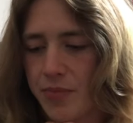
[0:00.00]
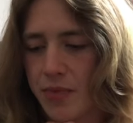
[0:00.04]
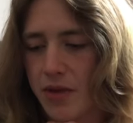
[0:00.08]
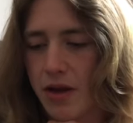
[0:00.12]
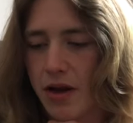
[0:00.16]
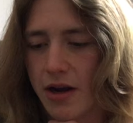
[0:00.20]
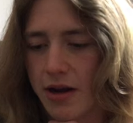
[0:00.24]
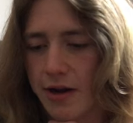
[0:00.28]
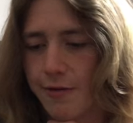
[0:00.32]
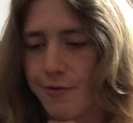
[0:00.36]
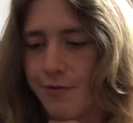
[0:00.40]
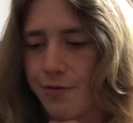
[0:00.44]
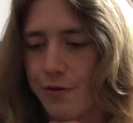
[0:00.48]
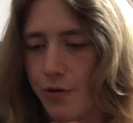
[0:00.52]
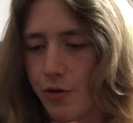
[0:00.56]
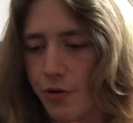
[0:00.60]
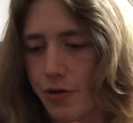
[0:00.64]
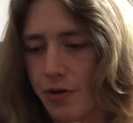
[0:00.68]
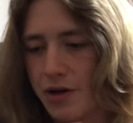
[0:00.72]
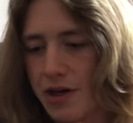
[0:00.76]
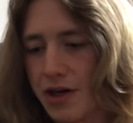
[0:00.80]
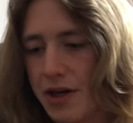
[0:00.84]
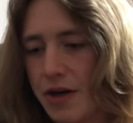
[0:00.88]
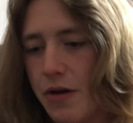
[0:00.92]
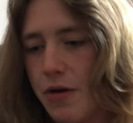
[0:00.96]
like
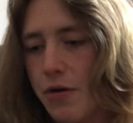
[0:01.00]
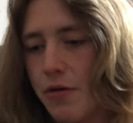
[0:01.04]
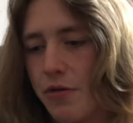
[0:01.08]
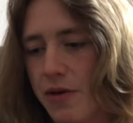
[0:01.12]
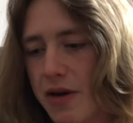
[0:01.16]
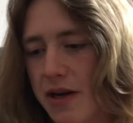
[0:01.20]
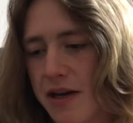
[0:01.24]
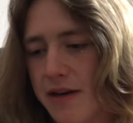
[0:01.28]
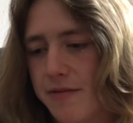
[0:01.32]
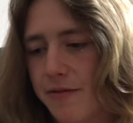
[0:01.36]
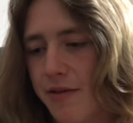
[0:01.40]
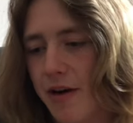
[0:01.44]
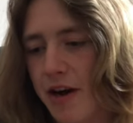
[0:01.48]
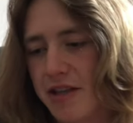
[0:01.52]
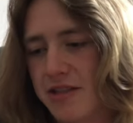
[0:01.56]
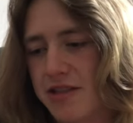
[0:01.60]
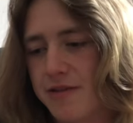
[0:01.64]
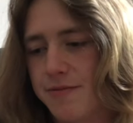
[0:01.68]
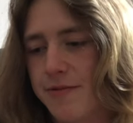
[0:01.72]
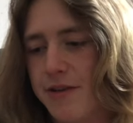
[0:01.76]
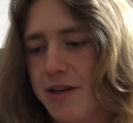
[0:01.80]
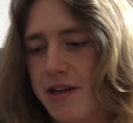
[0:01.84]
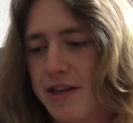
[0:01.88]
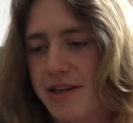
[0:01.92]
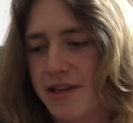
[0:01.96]
4 new advice
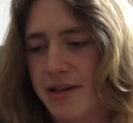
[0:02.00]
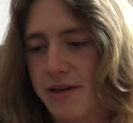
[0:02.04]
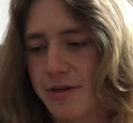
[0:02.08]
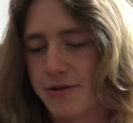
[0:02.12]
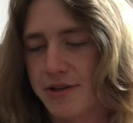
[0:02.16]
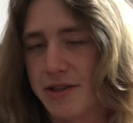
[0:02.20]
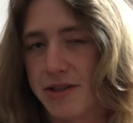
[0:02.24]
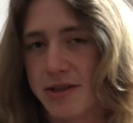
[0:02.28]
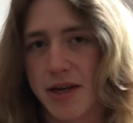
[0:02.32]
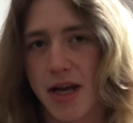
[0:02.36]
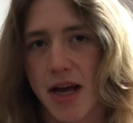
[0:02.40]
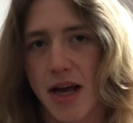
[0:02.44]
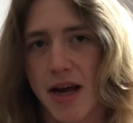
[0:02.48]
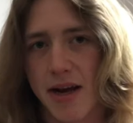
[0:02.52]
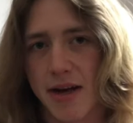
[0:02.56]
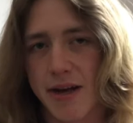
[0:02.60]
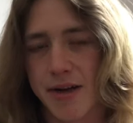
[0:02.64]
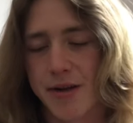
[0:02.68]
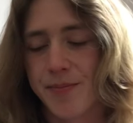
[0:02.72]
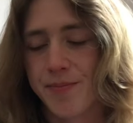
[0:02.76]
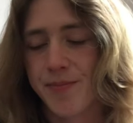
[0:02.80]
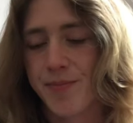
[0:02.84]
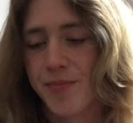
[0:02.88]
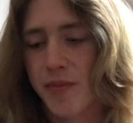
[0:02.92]
videos a day,